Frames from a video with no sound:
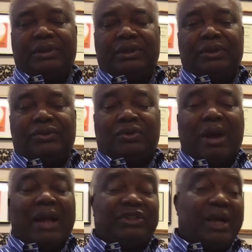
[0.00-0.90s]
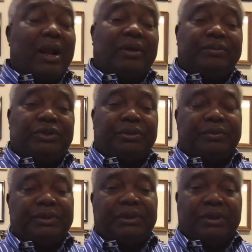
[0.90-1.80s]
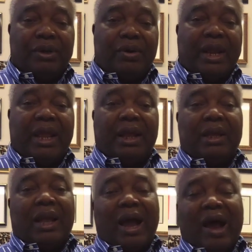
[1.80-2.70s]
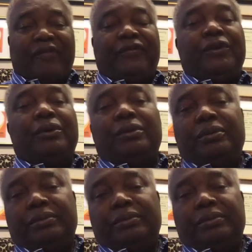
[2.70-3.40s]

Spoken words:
So I tell them to, okay, have you